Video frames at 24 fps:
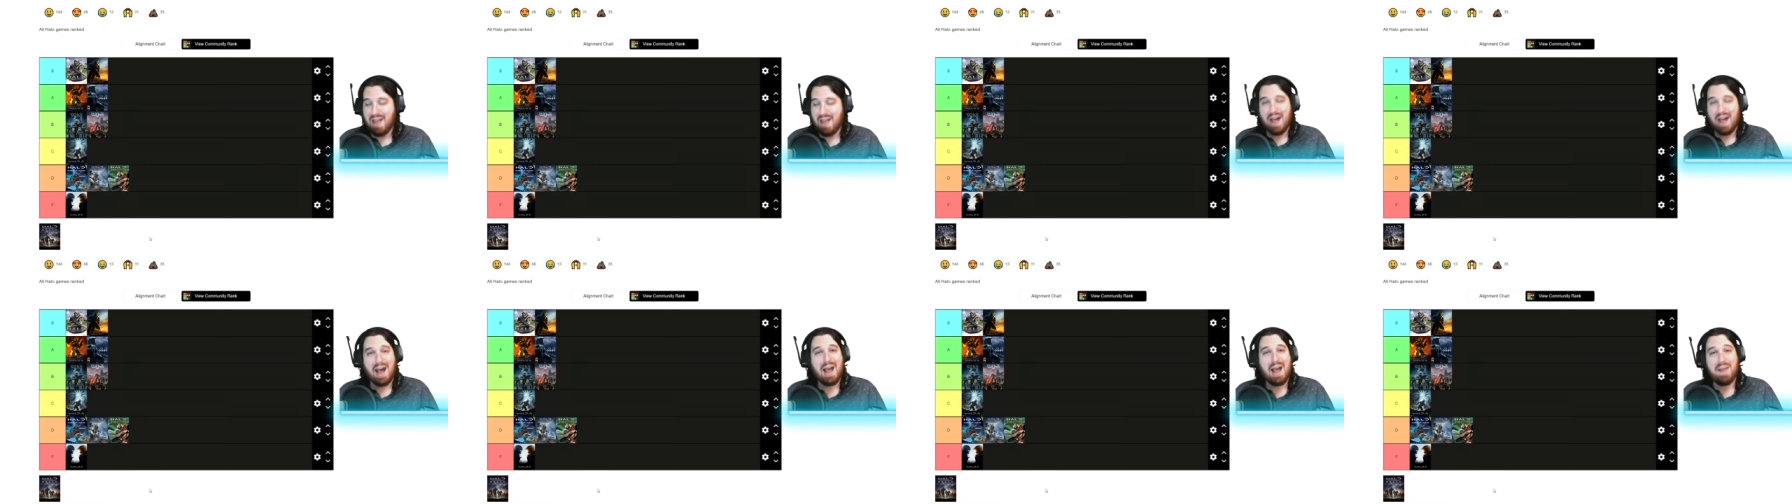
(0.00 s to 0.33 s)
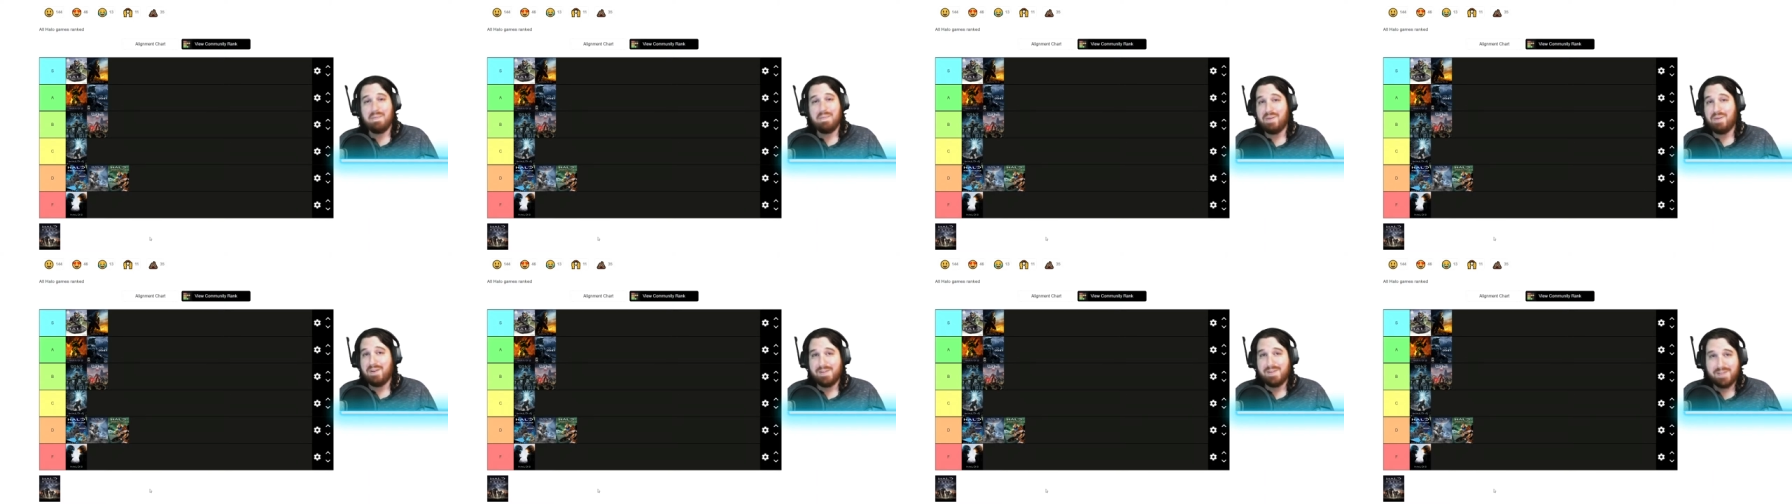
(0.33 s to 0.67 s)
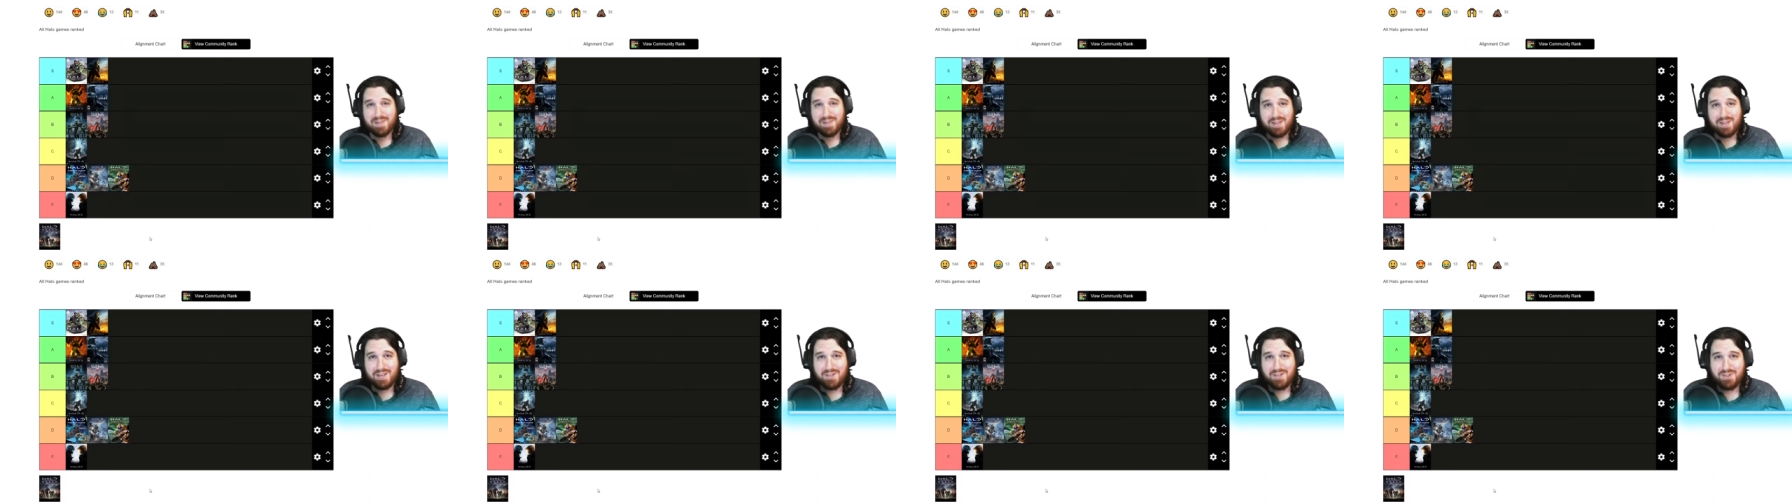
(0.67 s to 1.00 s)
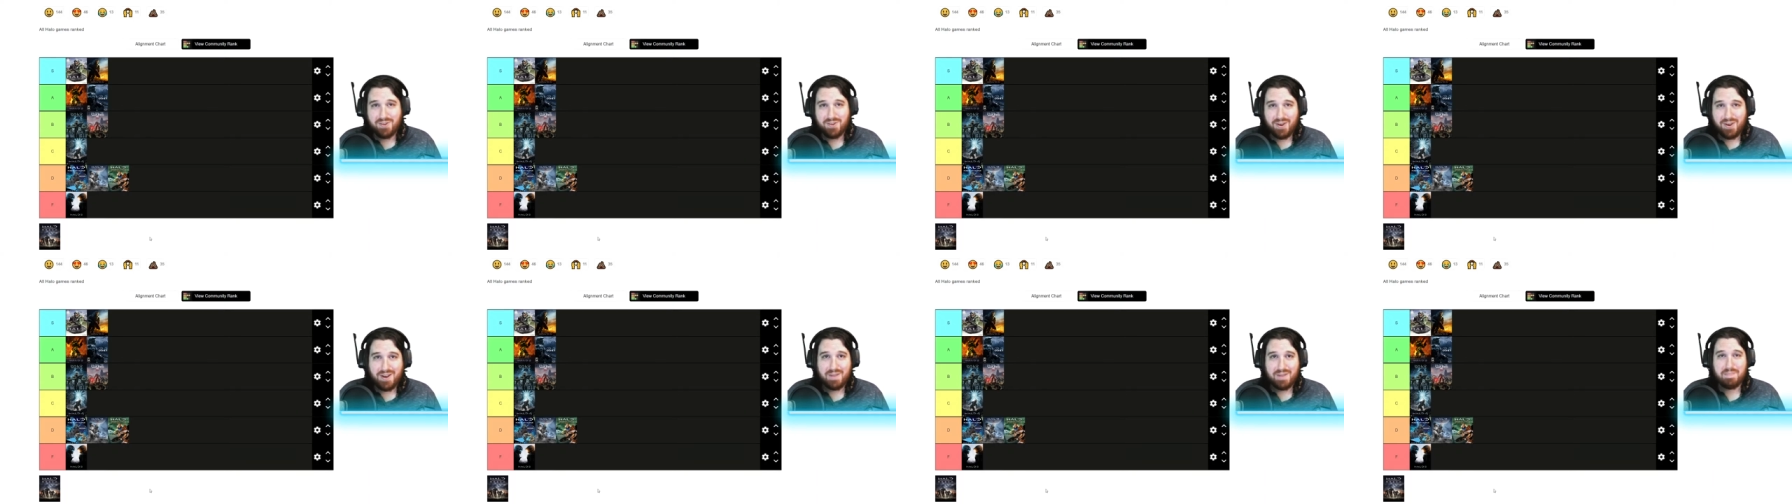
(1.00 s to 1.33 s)
I personally
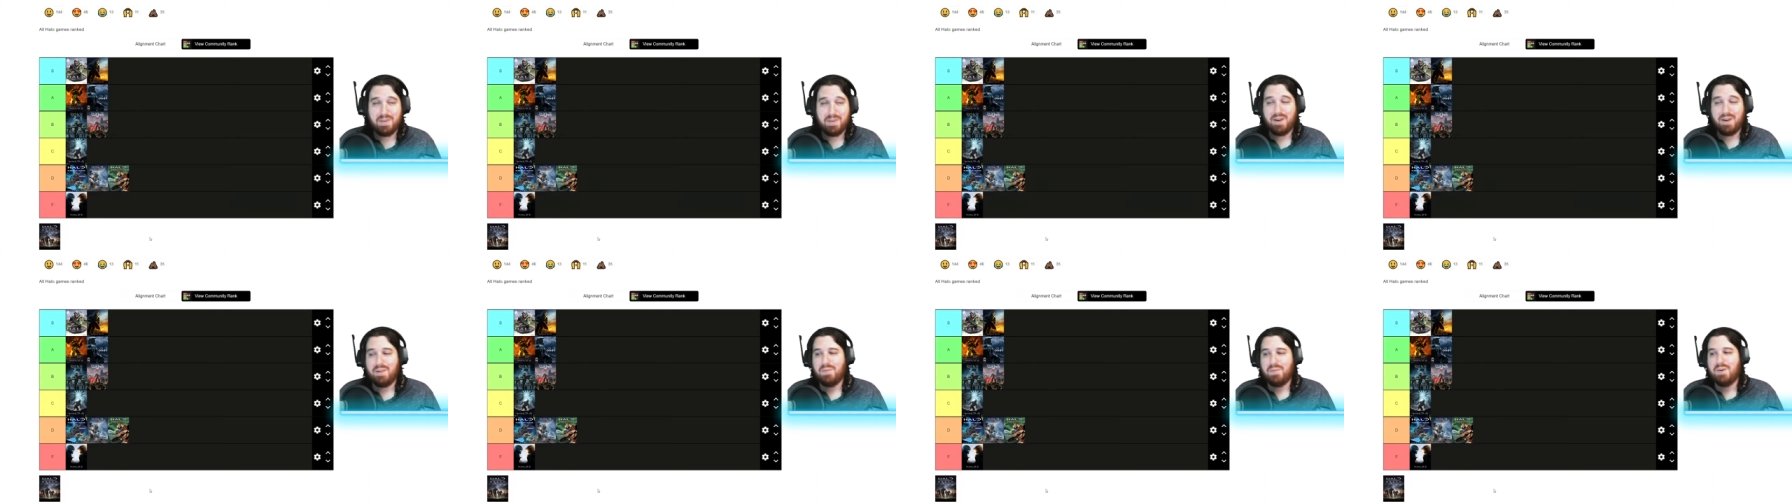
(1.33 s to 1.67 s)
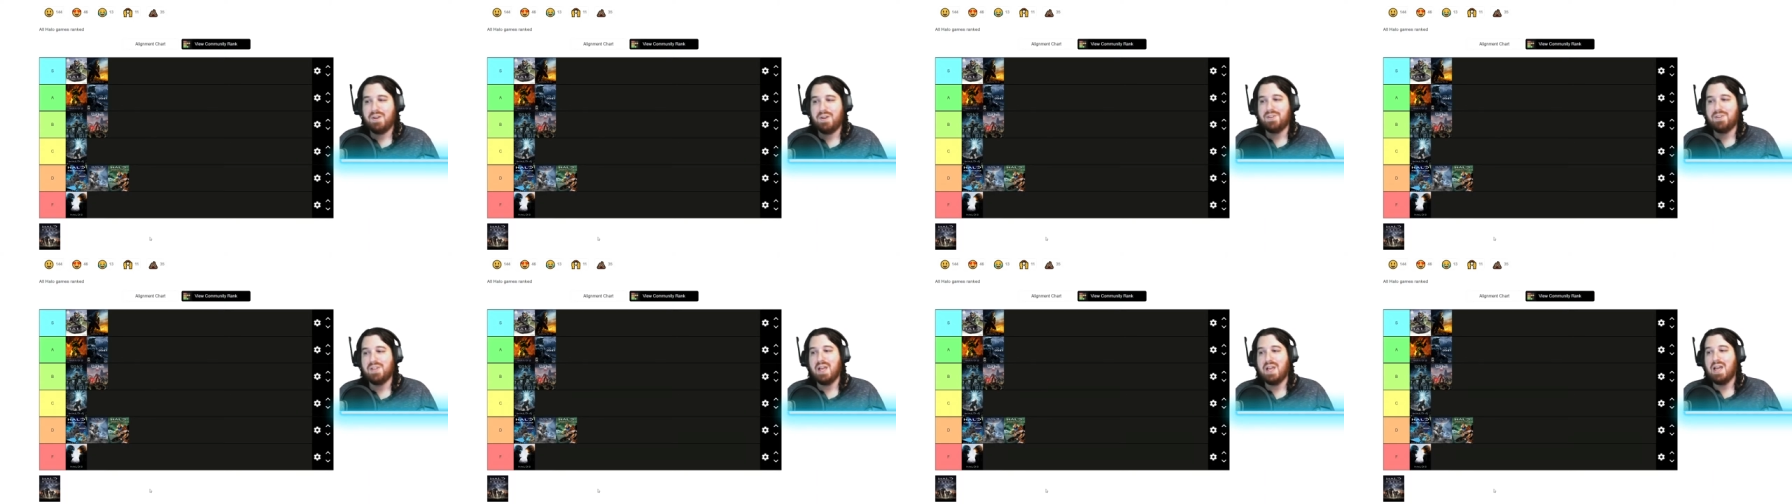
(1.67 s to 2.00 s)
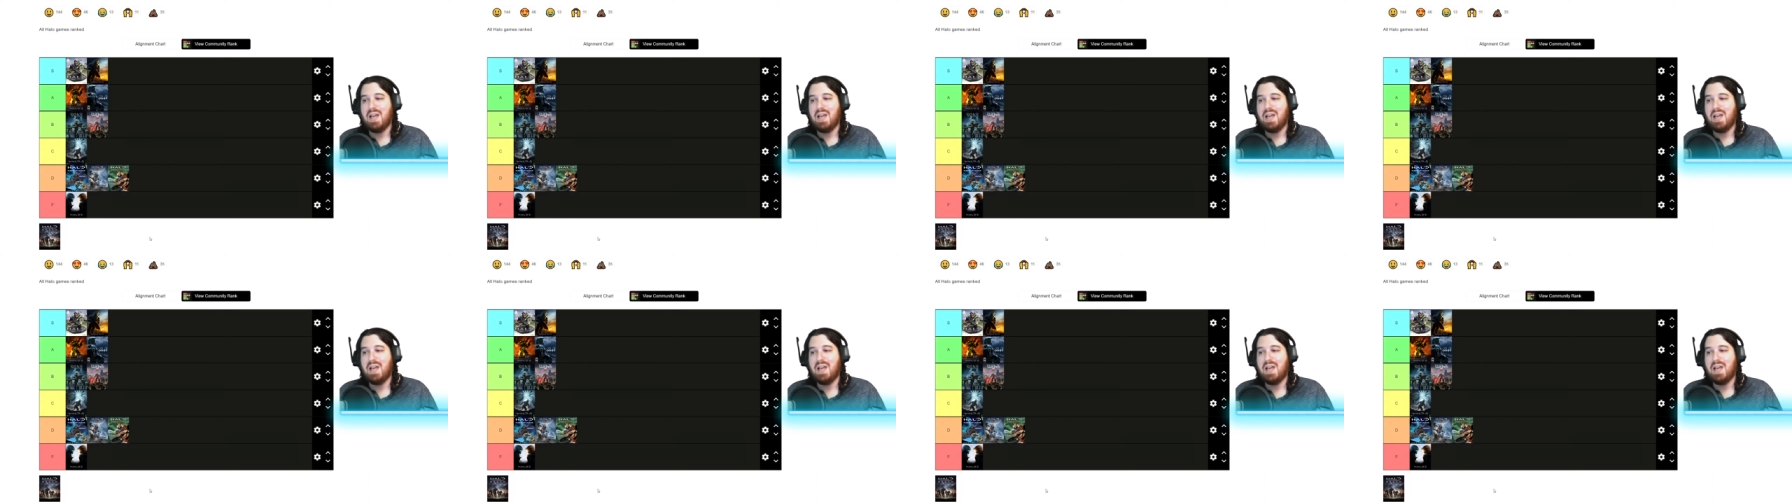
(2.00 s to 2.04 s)
enjoyed it, but it was